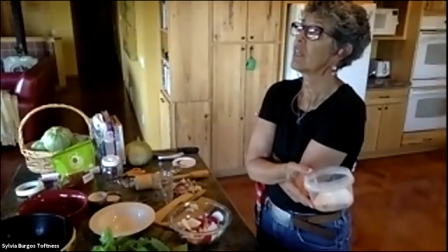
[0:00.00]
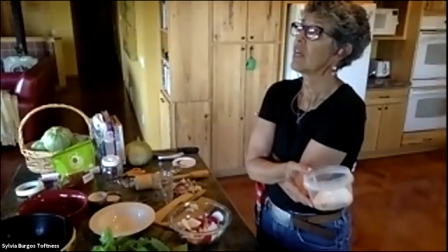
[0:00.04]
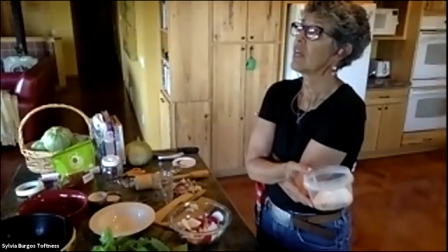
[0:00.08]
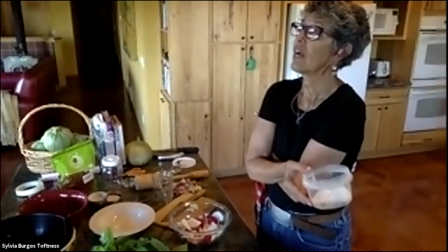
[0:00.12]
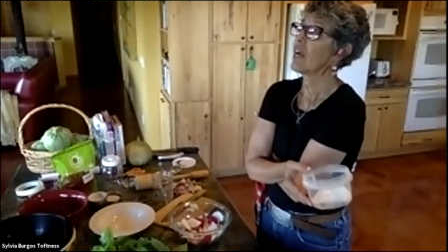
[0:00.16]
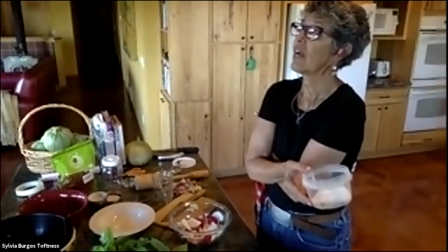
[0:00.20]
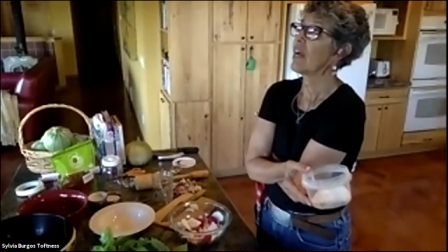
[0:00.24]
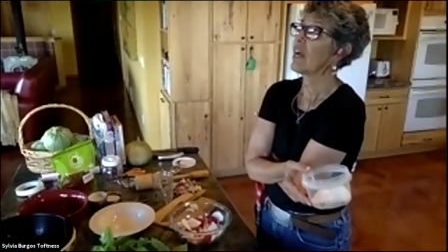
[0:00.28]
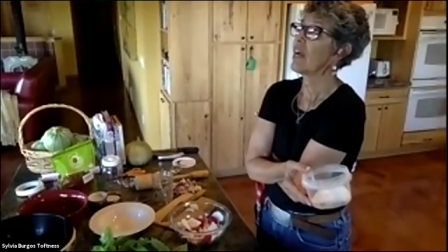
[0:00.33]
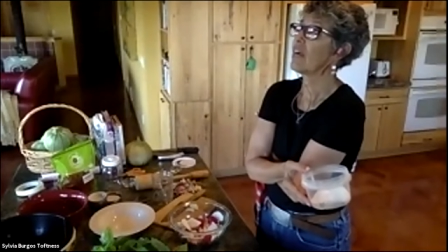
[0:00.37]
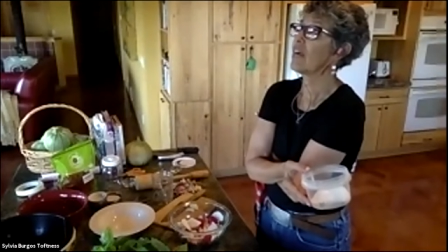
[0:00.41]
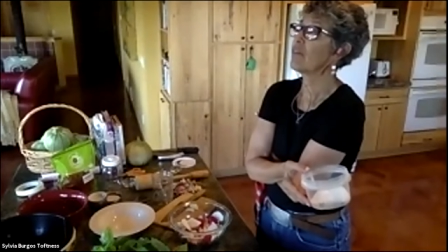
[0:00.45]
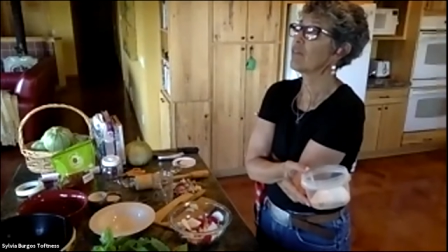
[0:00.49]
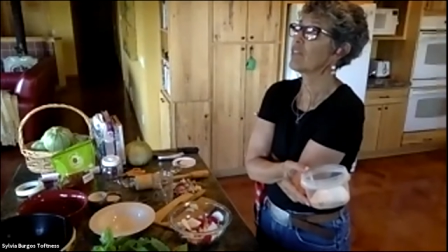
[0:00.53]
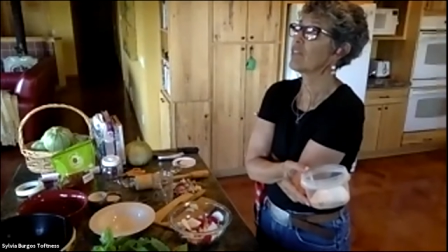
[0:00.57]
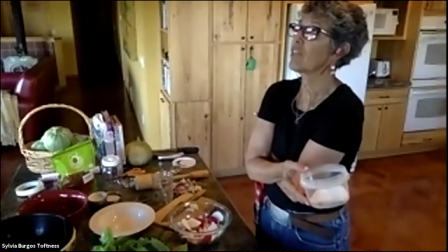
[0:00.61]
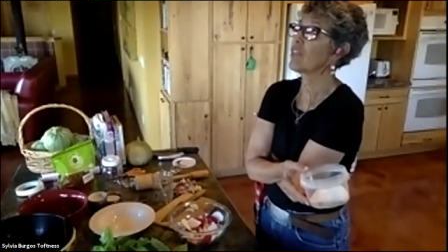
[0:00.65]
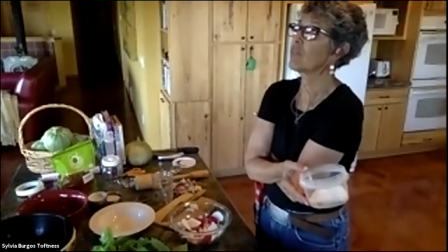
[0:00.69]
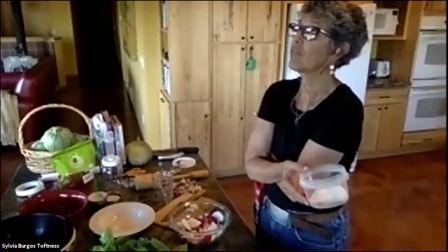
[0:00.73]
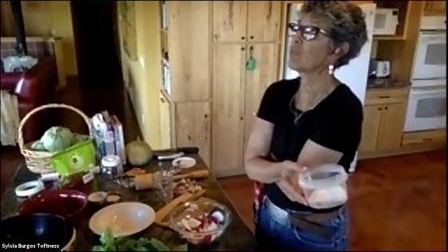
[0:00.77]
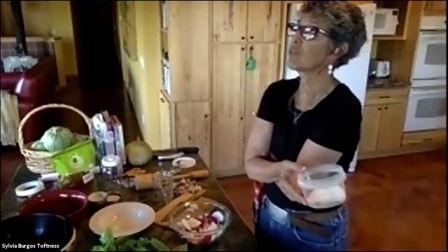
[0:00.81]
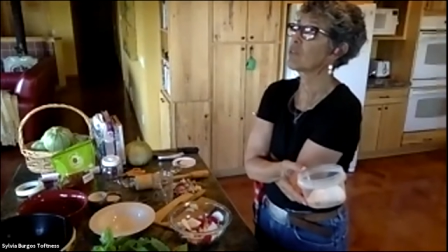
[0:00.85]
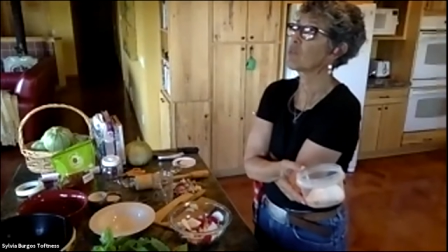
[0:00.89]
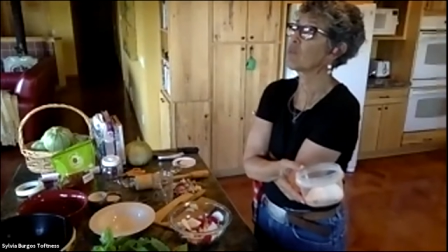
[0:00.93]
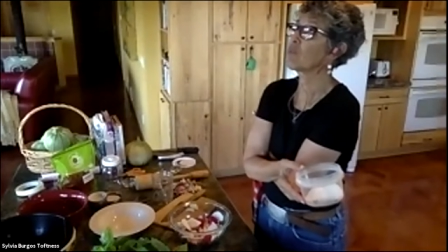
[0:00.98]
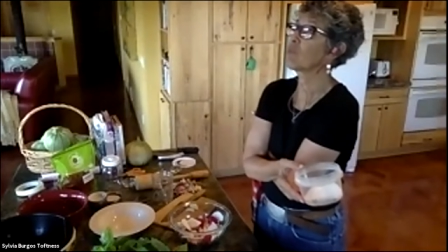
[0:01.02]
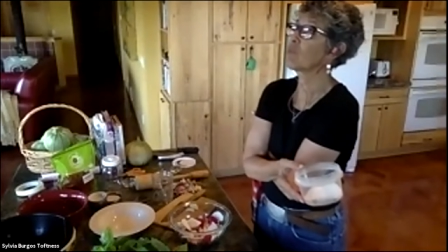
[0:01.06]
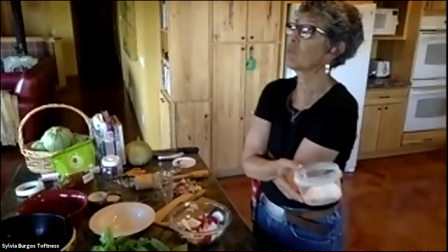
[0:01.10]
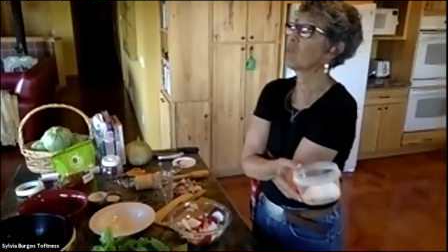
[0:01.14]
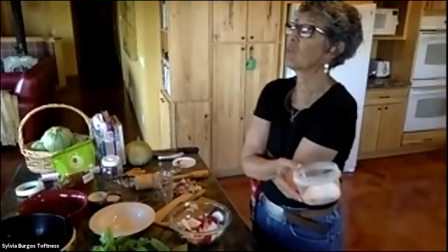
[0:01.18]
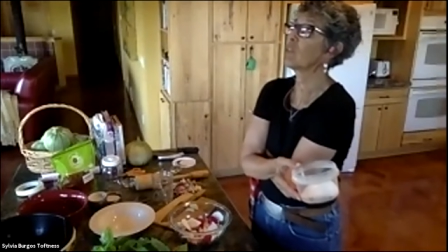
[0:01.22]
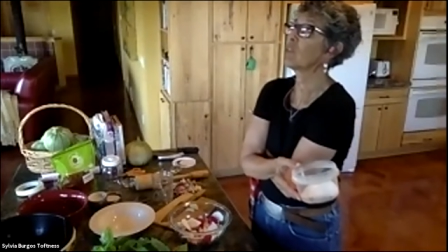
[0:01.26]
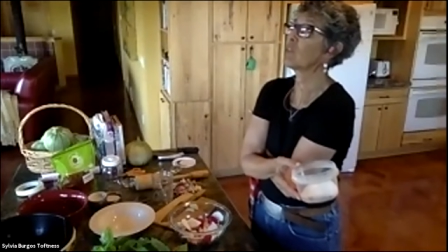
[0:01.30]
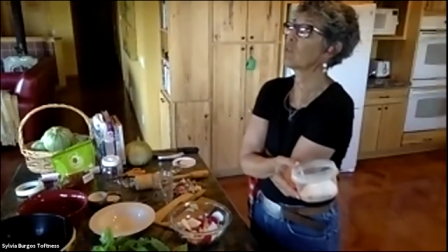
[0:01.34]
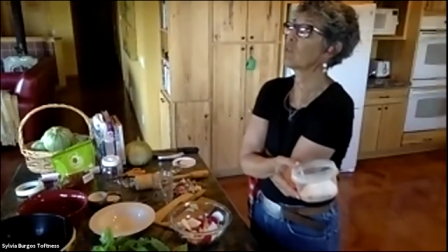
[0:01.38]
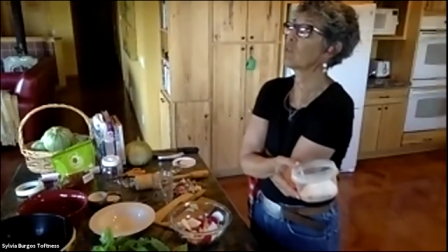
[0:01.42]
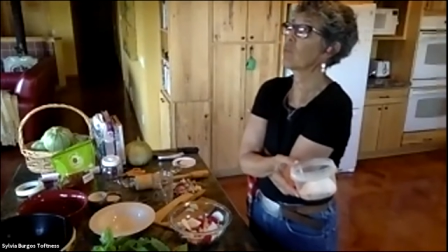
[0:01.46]
A half tablespoon
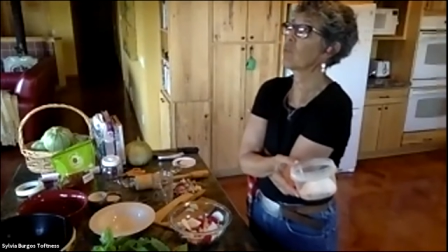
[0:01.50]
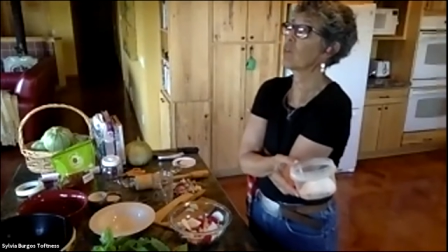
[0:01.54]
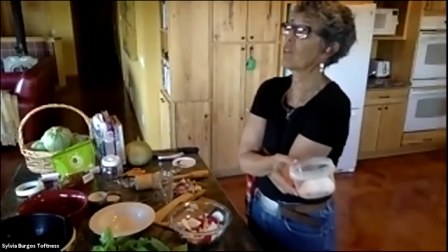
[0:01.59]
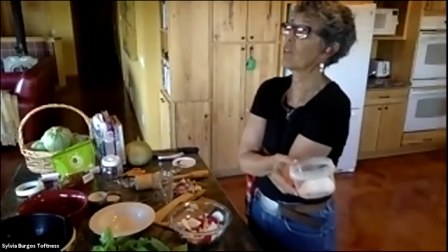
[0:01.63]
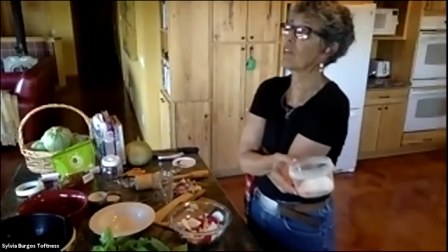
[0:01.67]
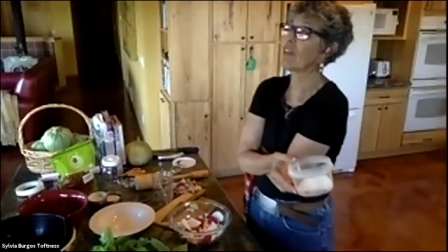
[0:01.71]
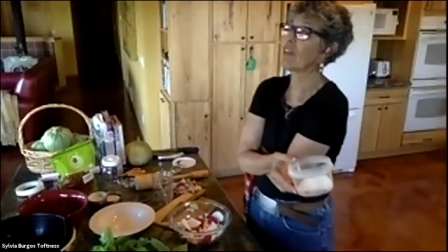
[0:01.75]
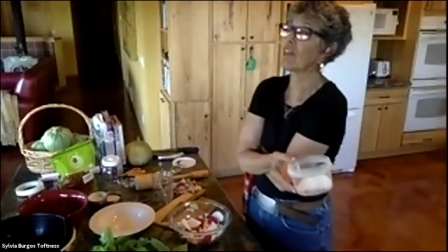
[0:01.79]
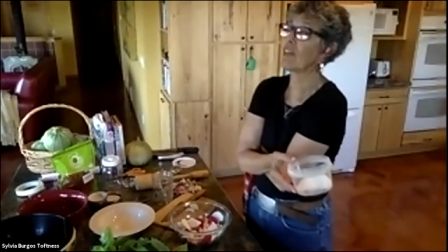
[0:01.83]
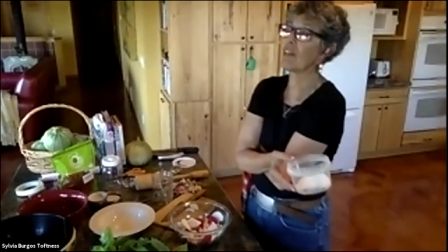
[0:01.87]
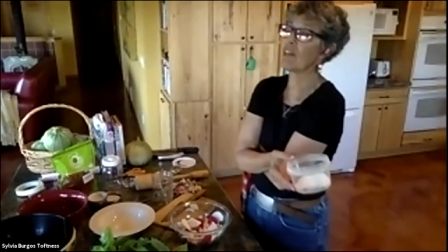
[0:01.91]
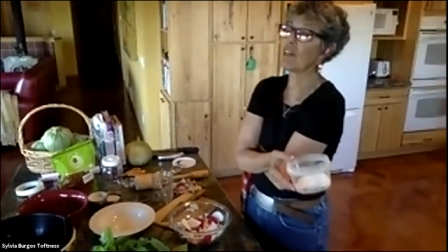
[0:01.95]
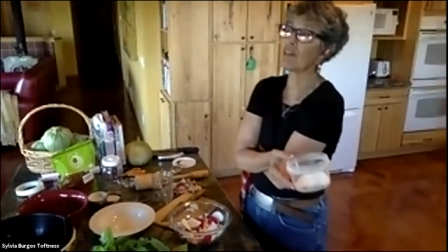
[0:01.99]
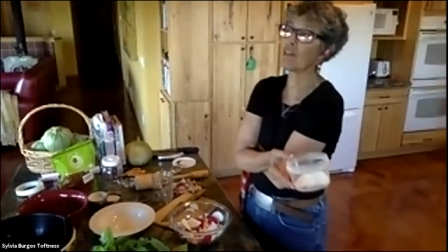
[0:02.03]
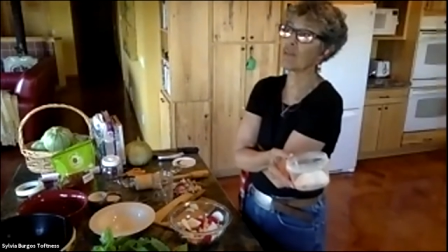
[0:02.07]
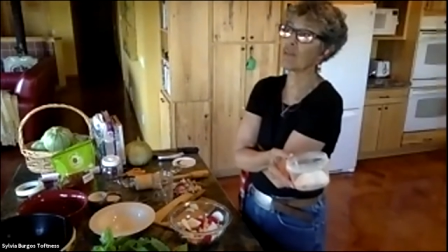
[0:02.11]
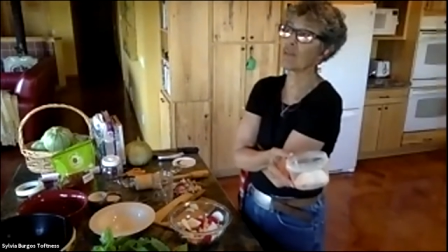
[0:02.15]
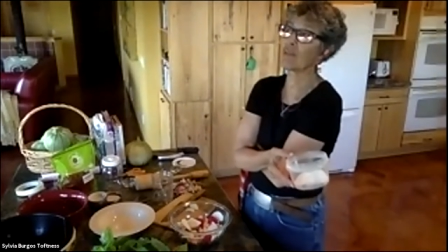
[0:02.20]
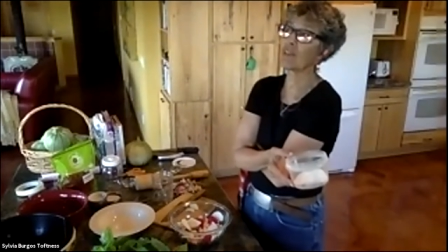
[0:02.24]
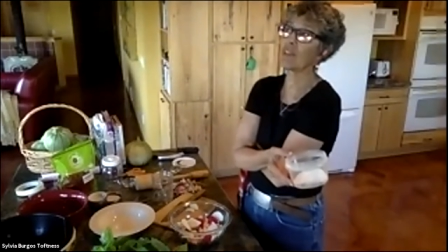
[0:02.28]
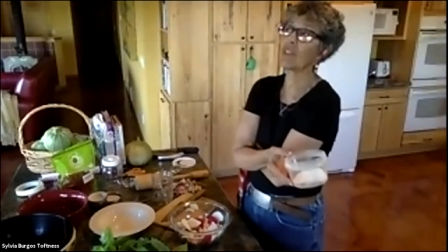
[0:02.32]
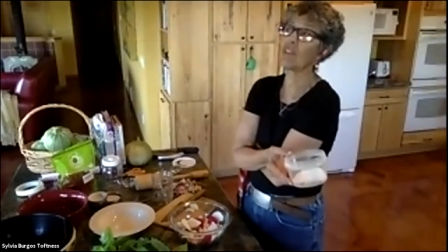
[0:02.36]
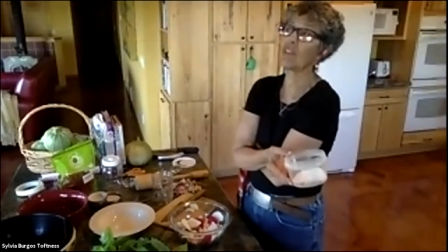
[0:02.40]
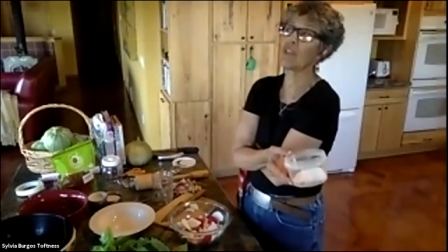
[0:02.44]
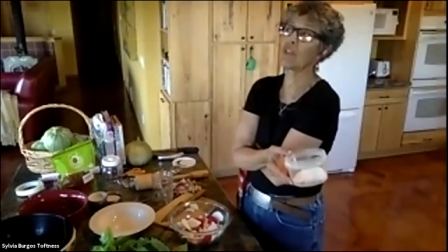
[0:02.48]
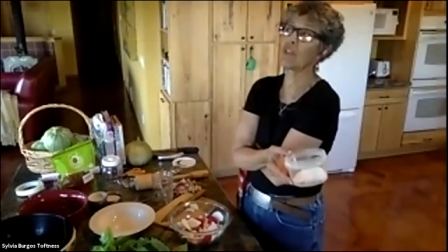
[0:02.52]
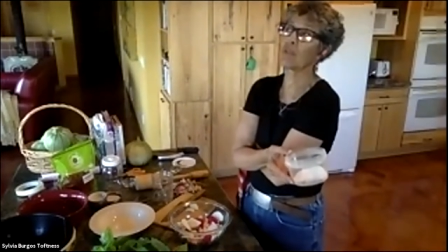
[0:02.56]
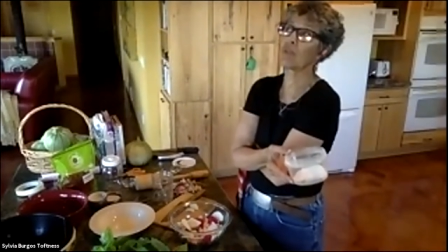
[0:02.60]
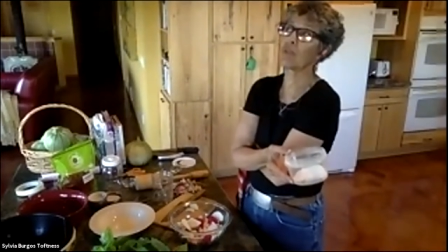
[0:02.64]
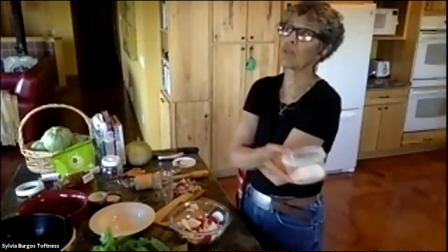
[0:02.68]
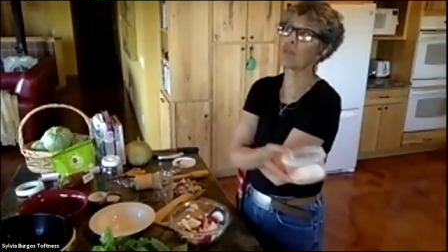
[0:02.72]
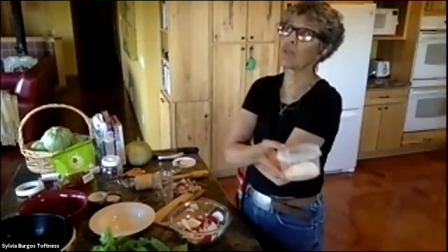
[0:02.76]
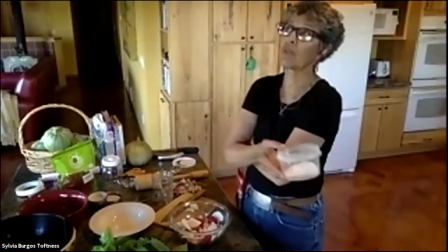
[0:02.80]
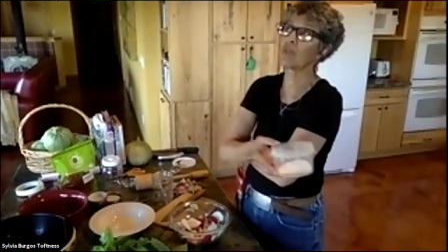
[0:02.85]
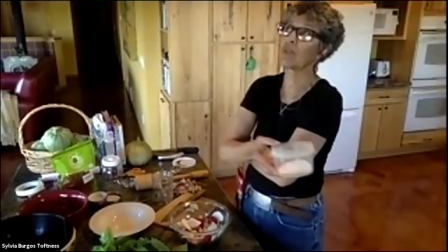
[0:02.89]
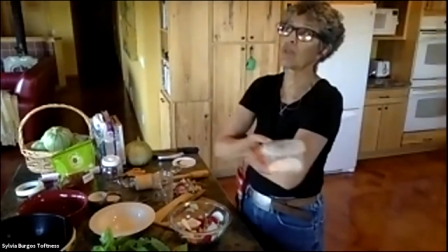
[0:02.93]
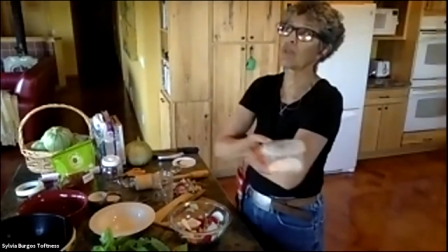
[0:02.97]
is 1.5
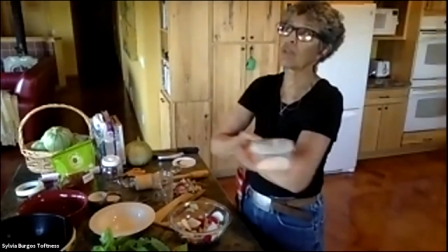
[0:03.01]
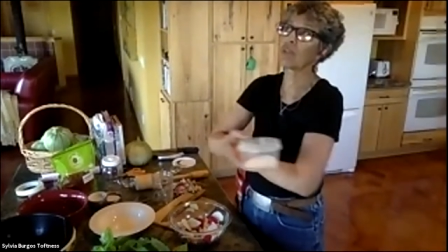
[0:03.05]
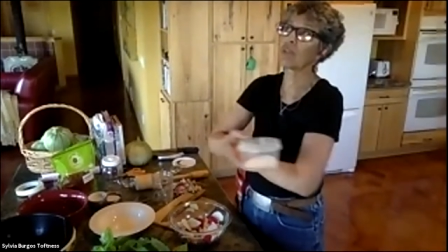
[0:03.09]
teaspoons,